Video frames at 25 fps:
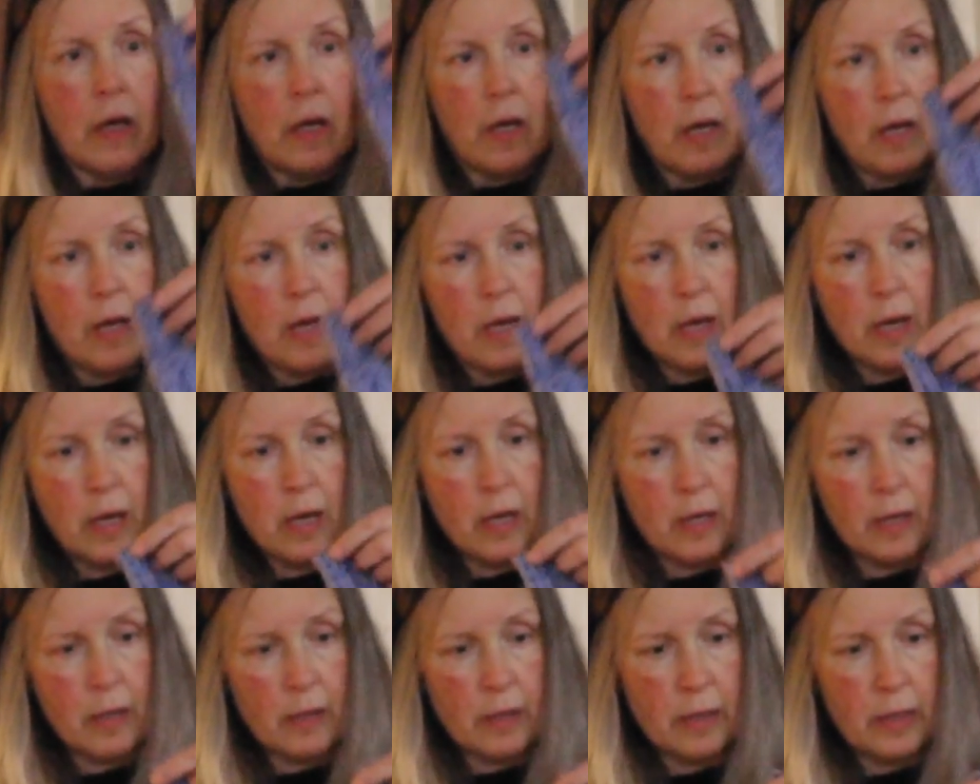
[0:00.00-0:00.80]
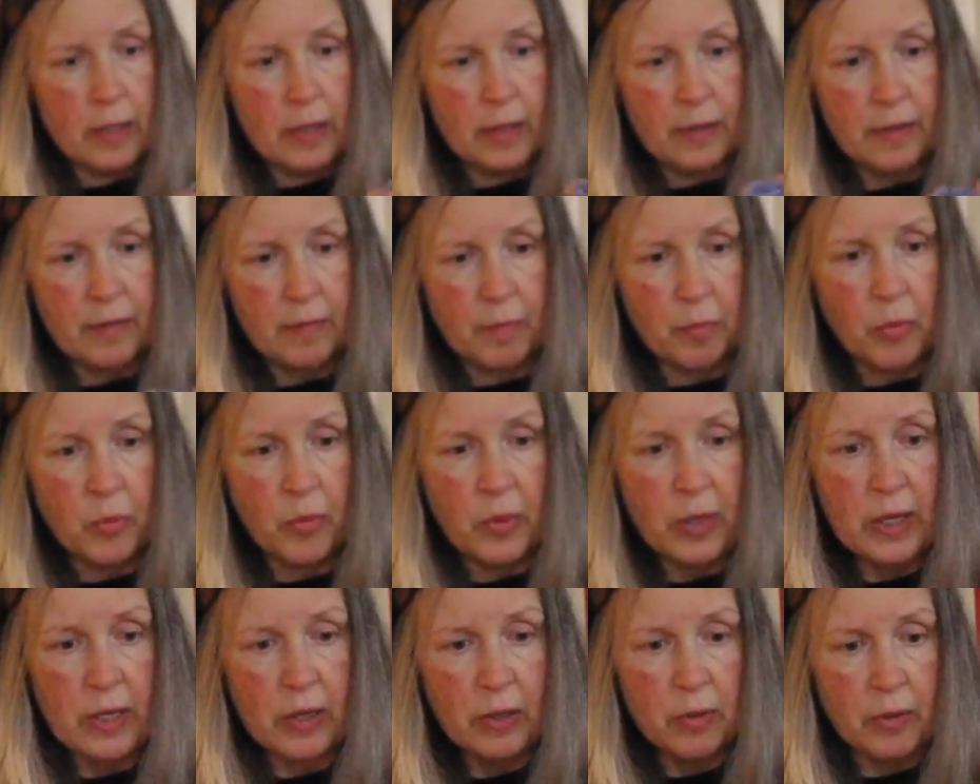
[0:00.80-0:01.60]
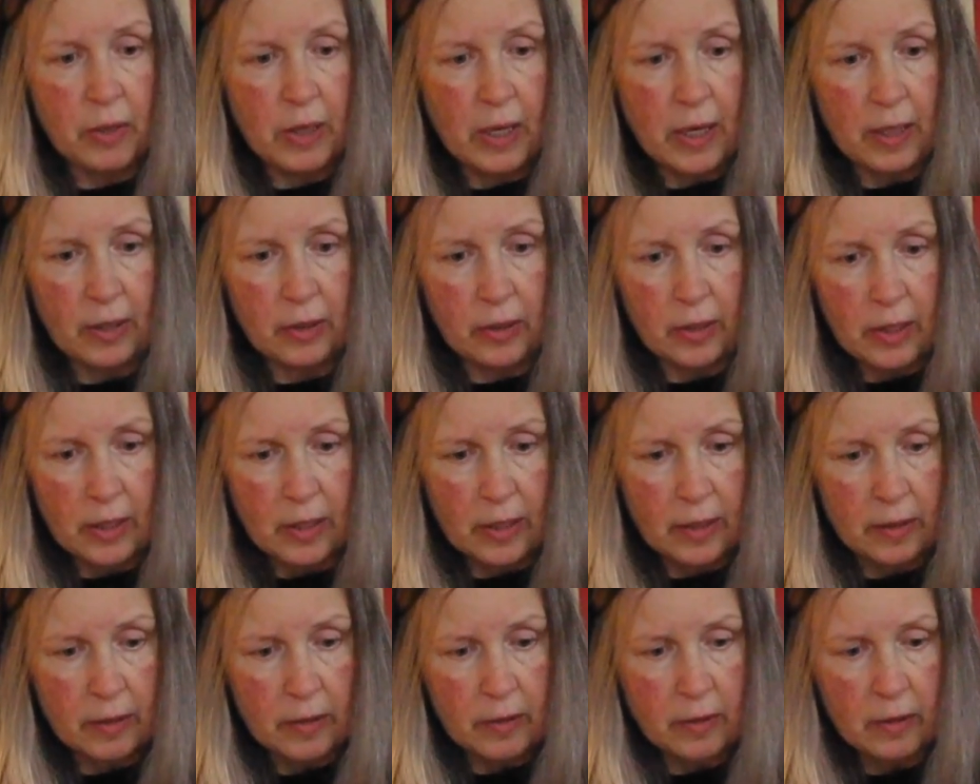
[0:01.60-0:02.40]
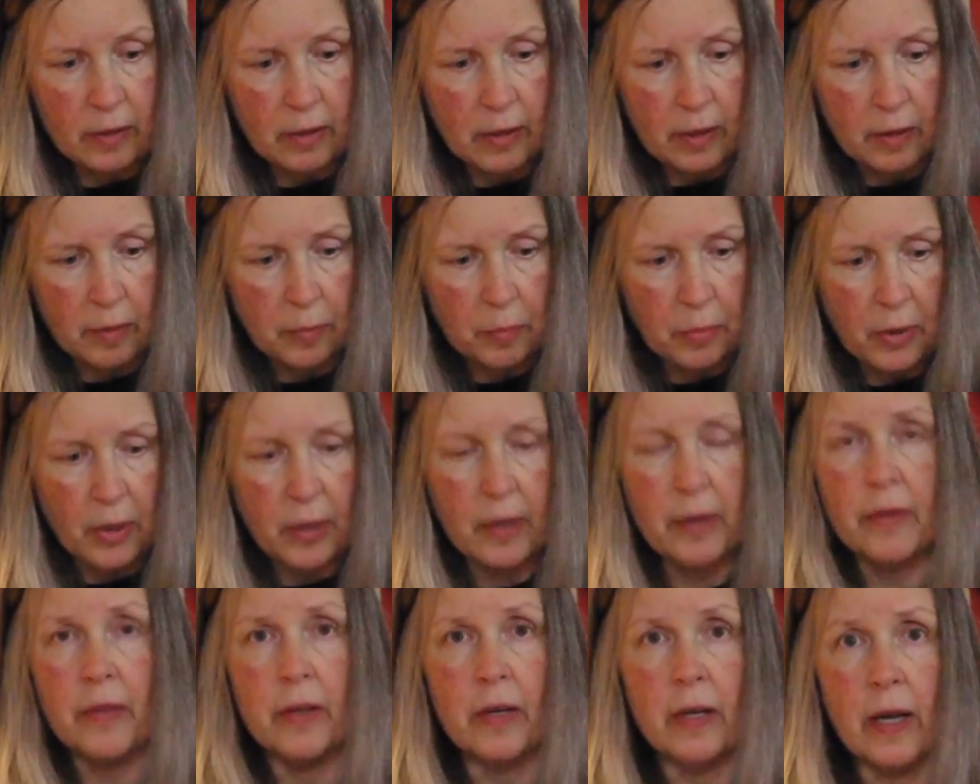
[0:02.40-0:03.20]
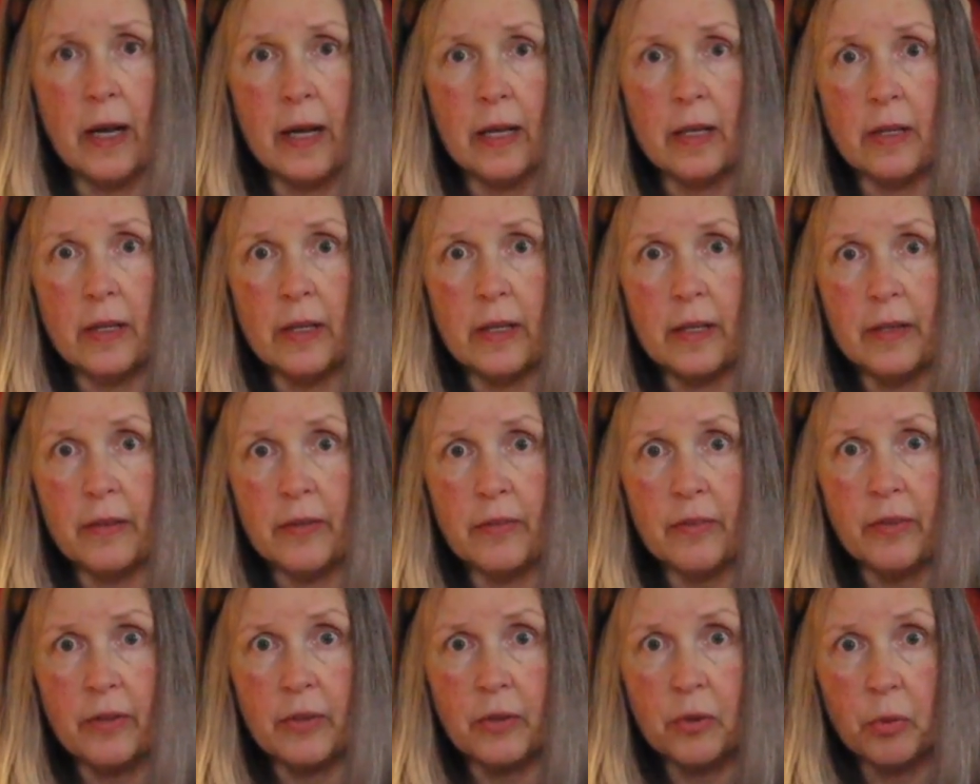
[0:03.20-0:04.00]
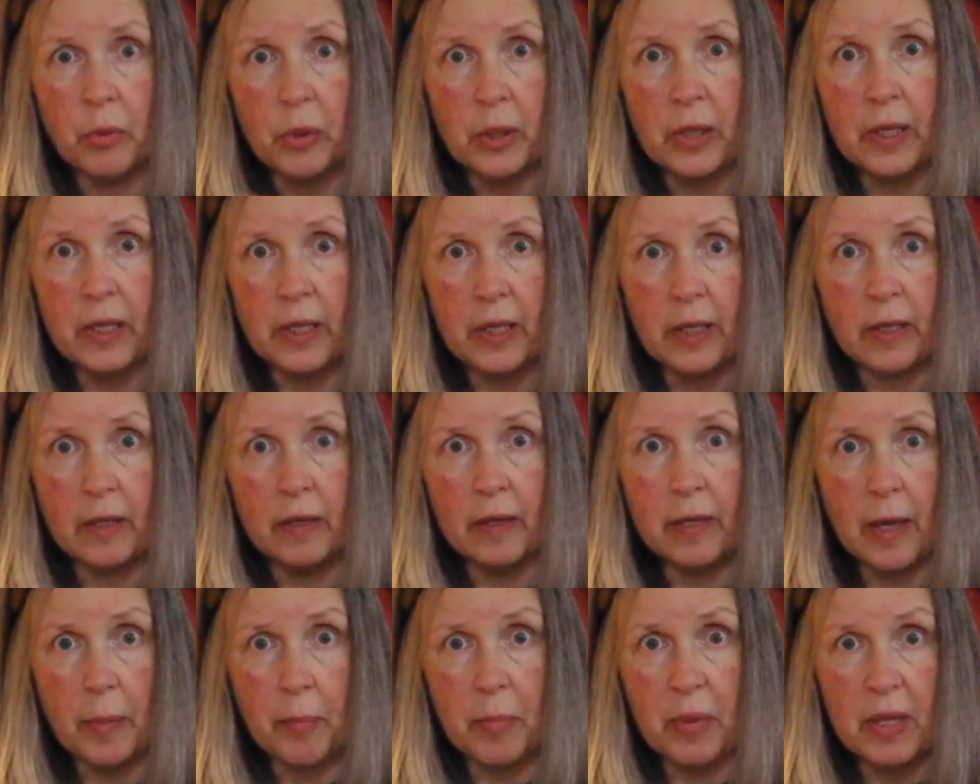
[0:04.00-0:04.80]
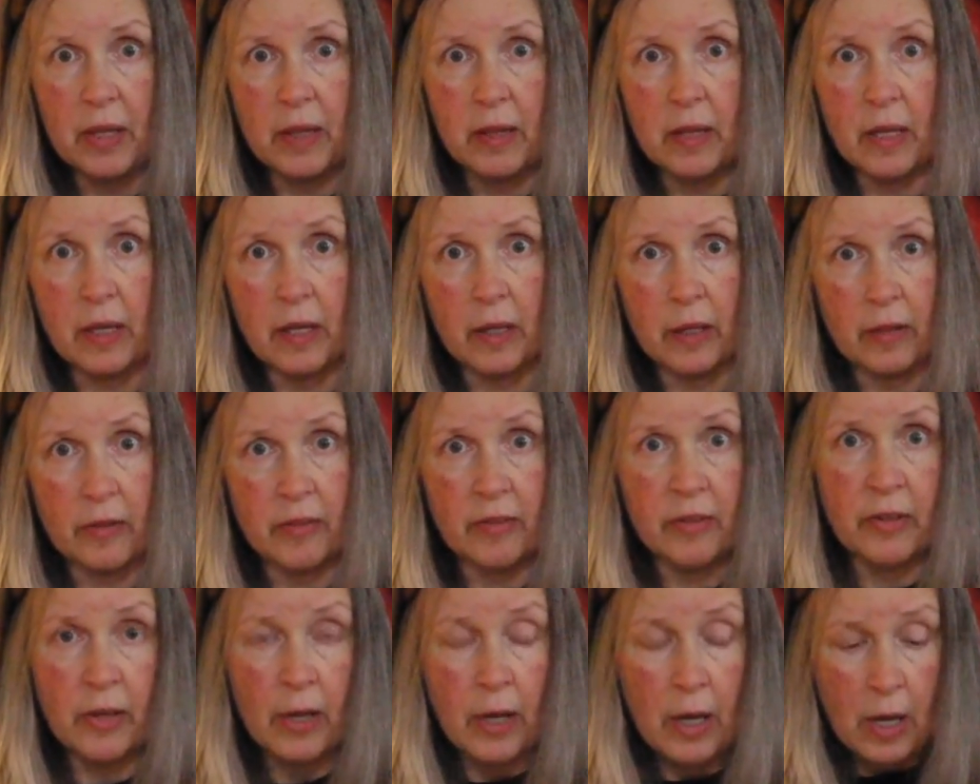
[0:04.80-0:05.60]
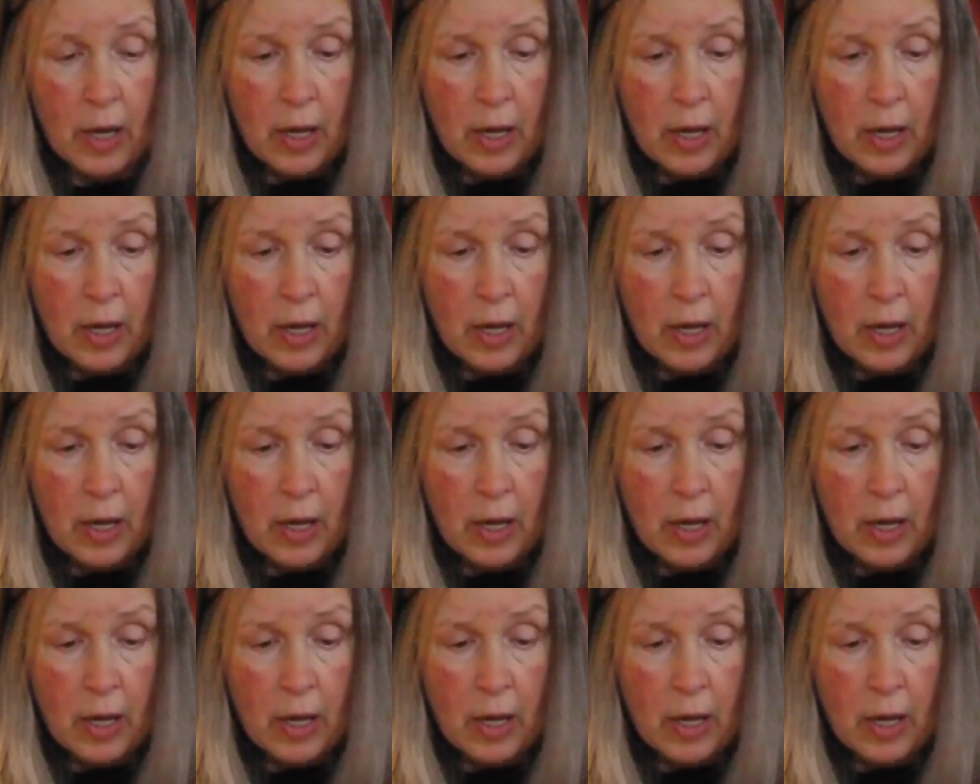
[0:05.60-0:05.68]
And it's merino nylon, and part of the nylon is the tweedy neppy things.